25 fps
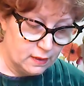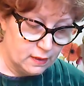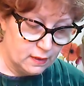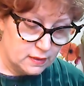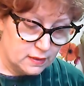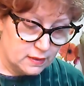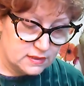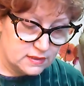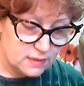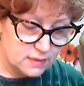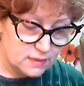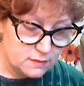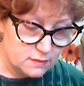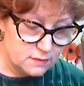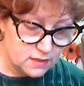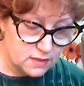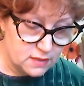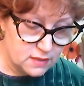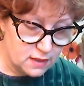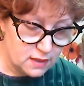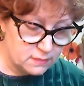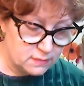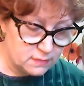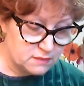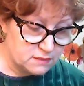
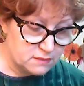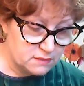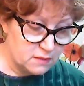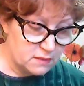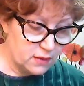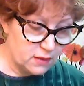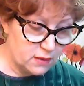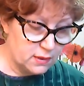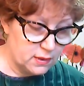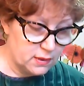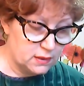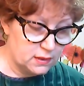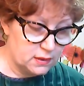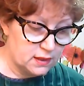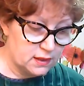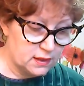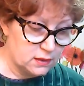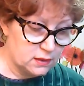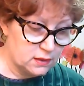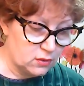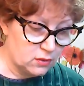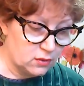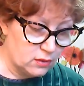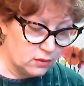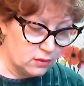Sometimes Mary let
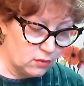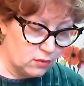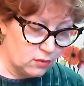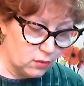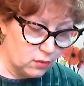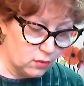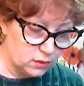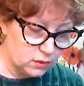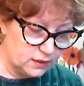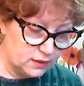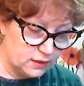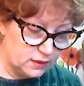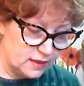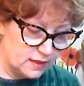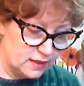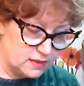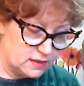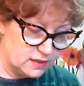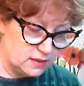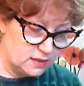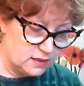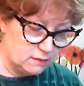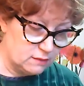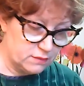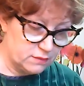Laura hold
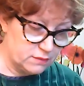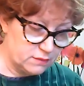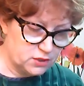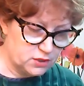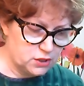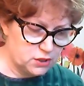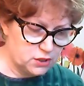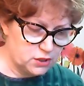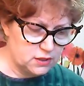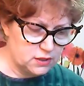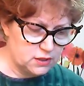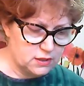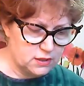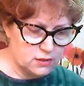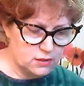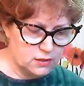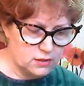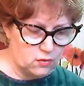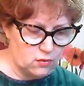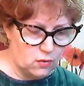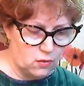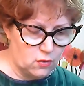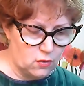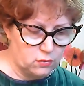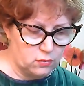Nettie, but she did it
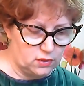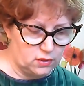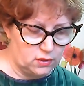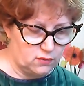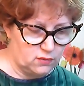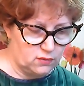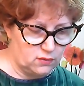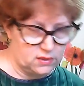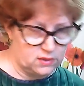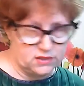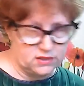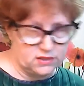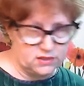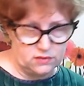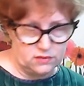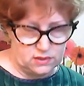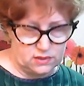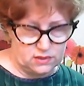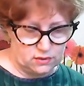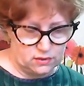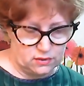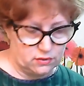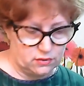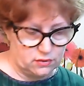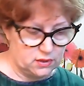only when
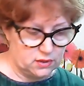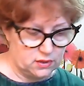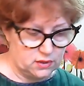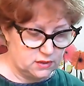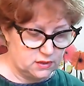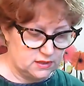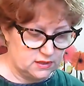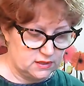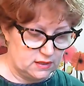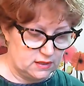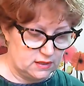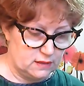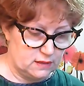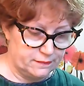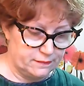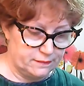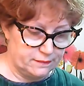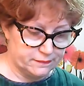Susan couldn't see.